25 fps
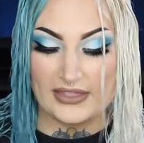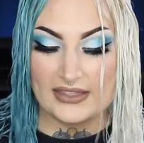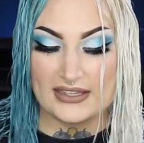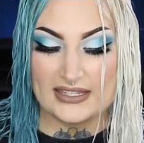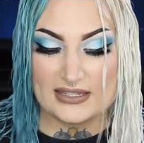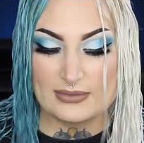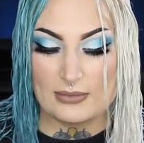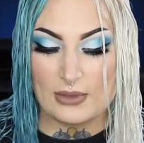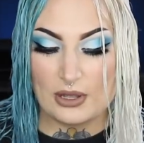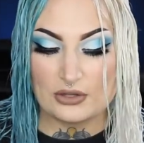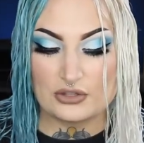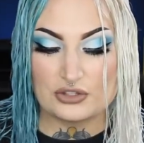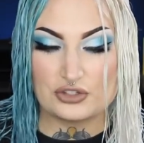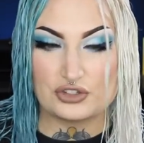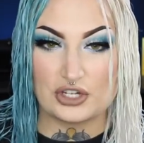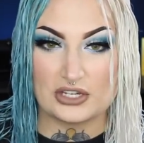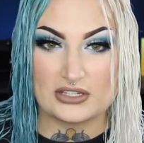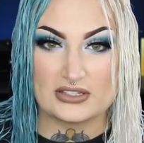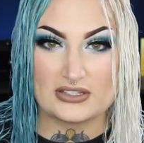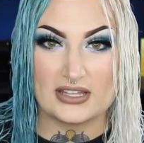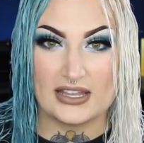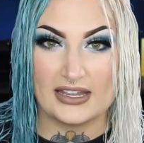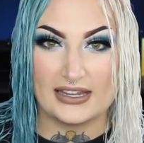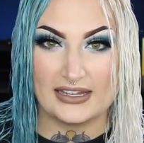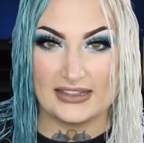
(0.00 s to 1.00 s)
this smells
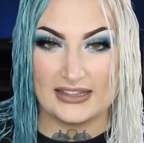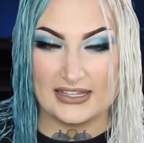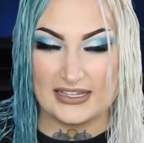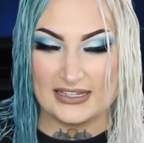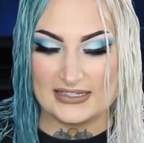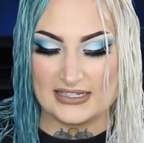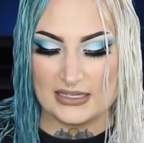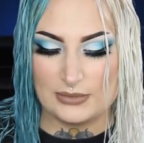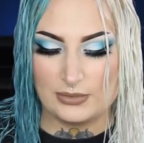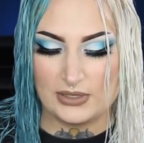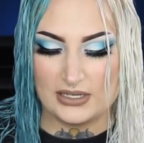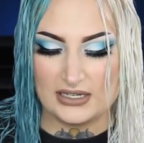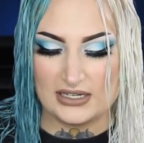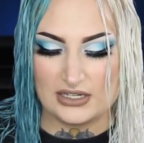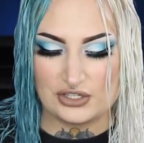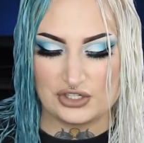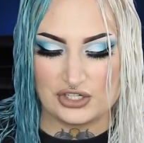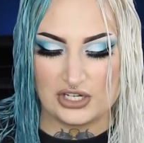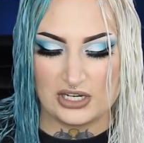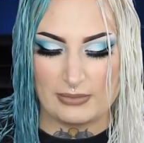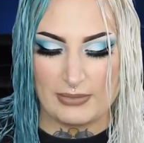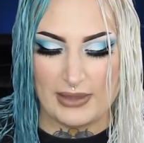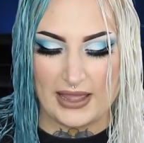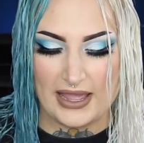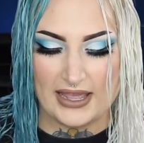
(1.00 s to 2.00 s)
just like the deep
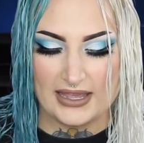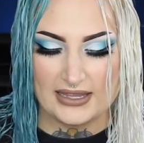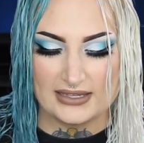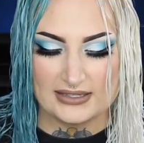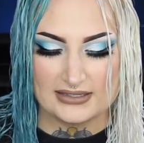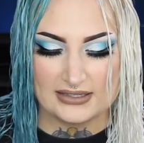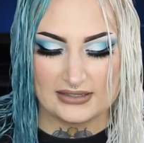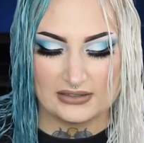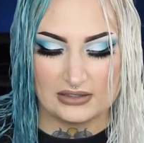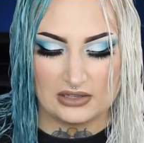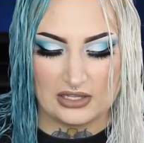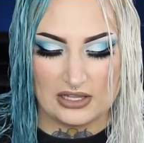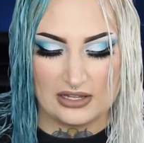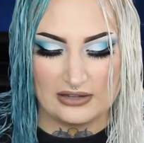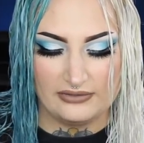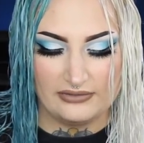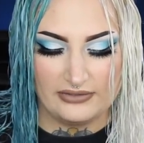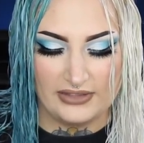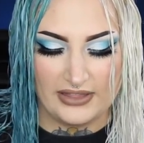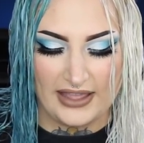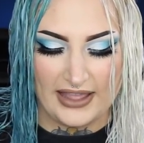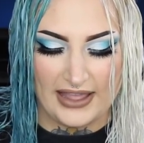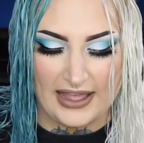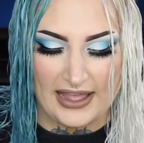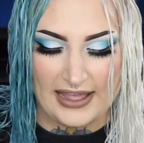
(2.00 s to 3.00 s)
conditioning mask. Love
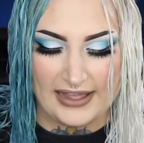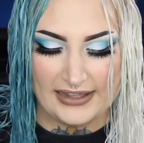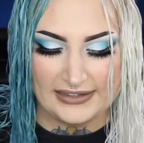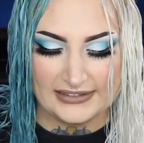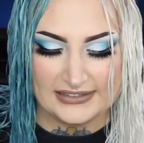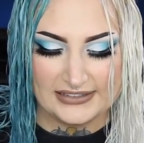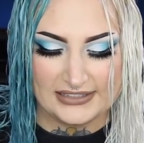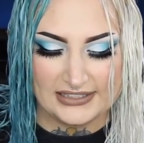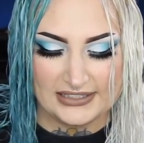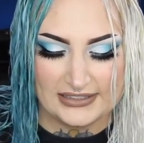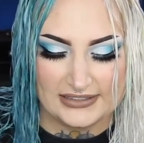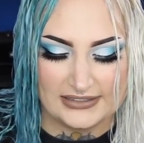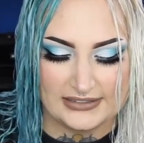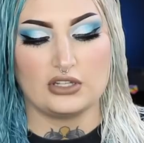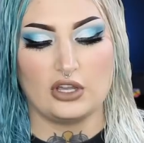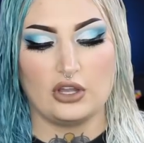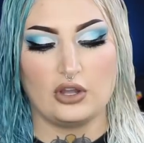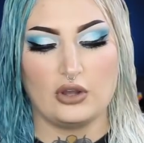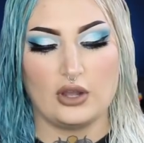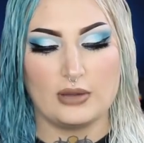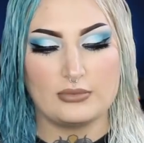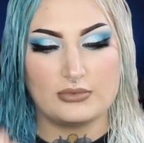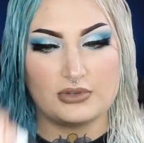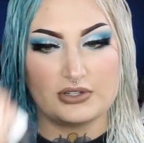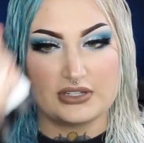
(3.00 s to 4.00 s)
that.
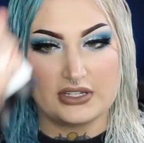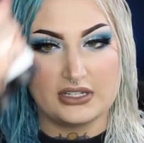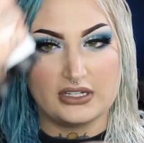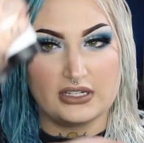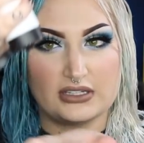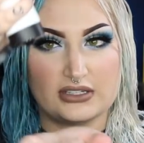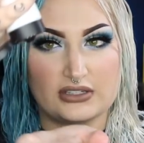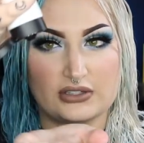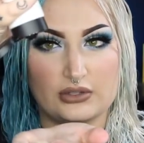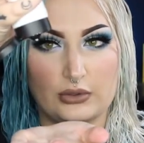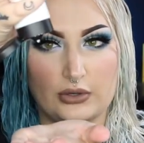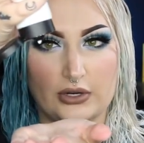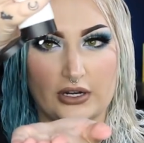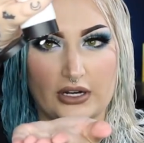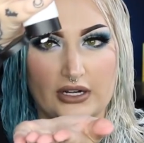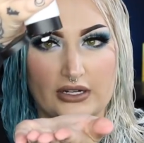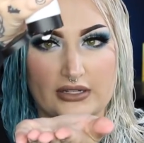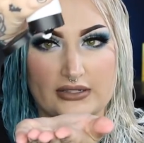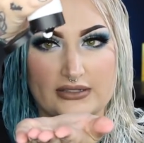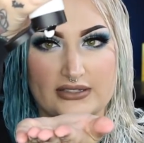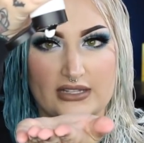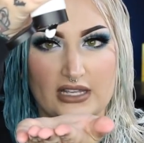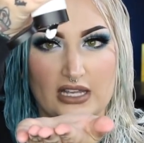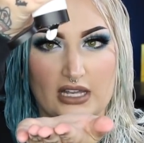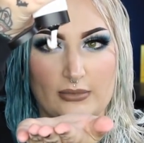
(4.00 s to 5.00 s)
So I'm just gonna
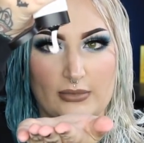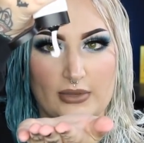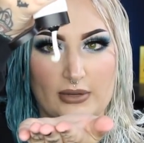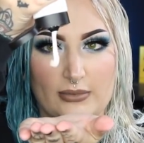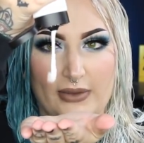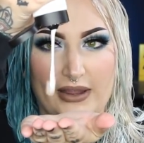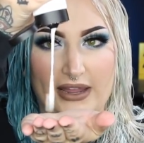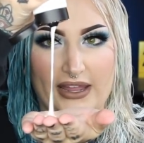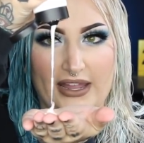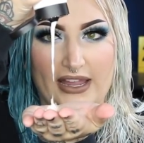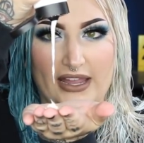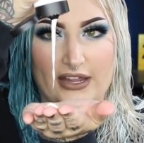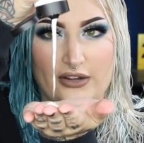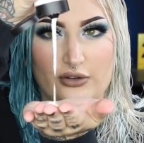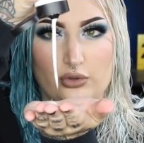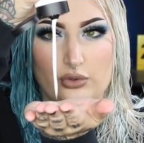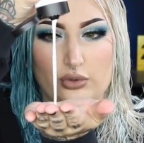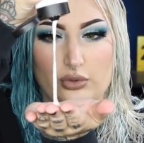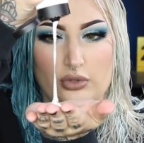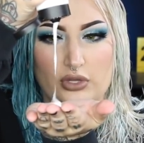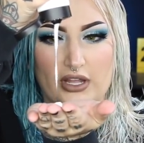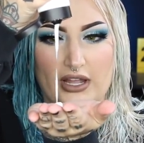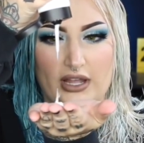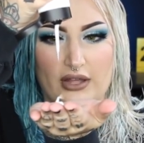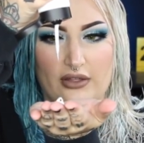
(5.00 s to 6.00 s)
squirt some in my hand.
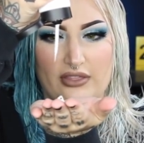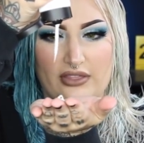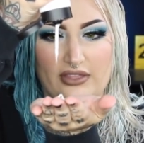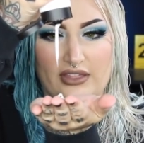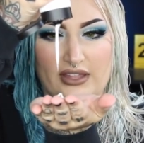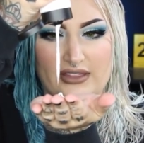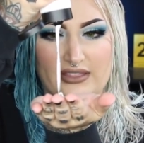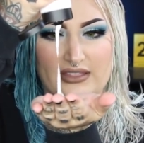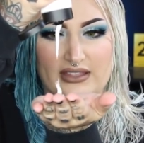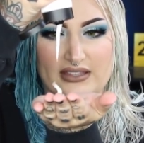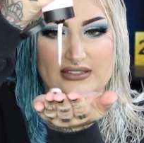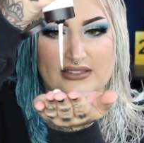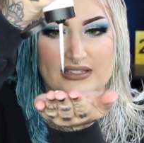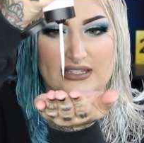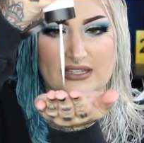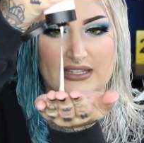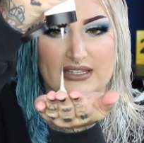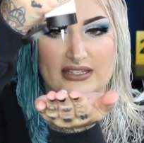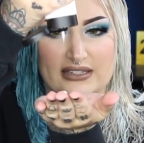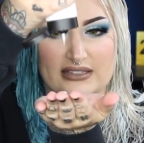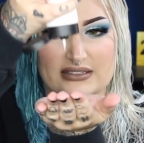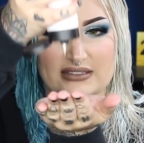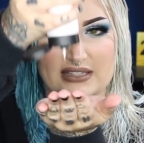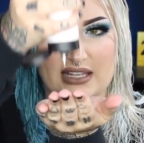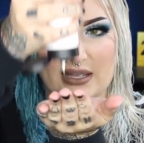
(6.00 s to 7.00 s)
Ooh, look how thick this
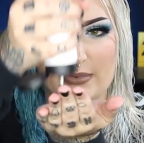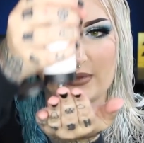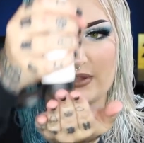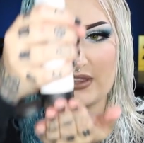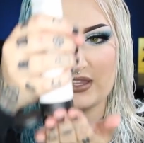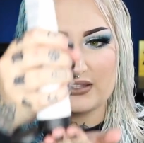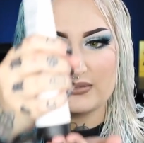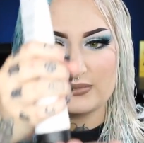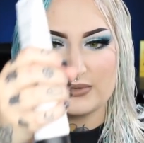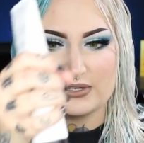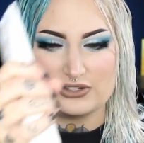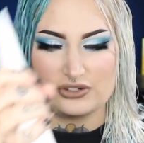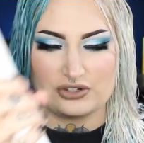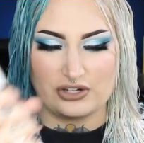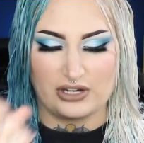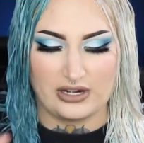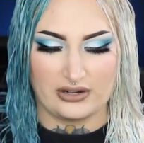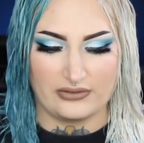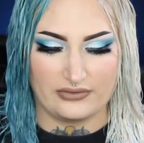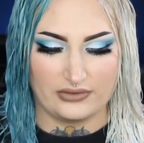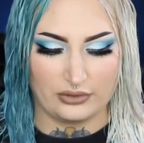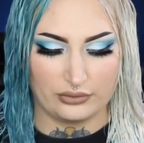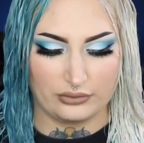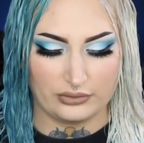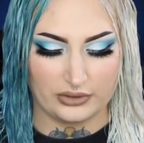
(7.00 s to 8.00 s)
is. I bet this makes your hair
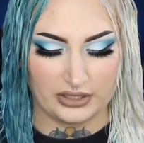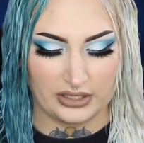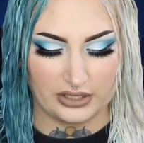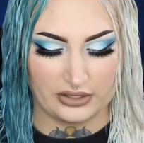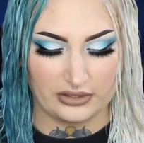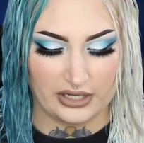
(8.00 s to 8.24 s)
feel really